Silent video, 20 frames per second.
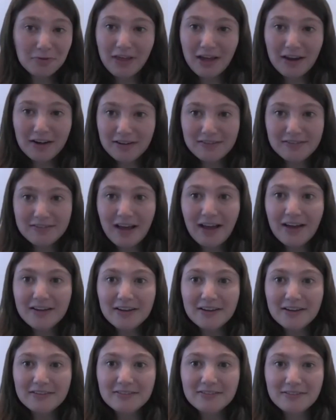is
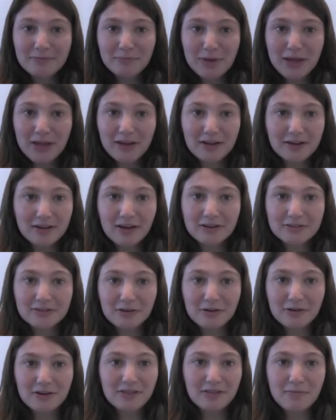science, being a doctor
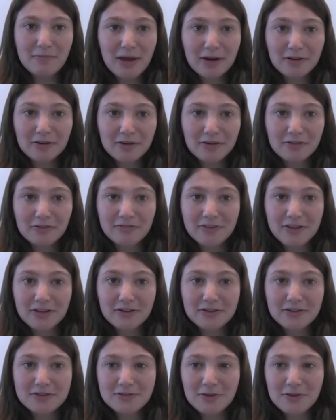in the medical
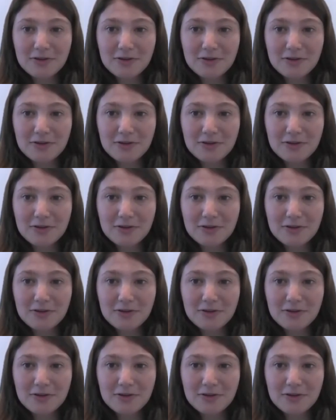field. So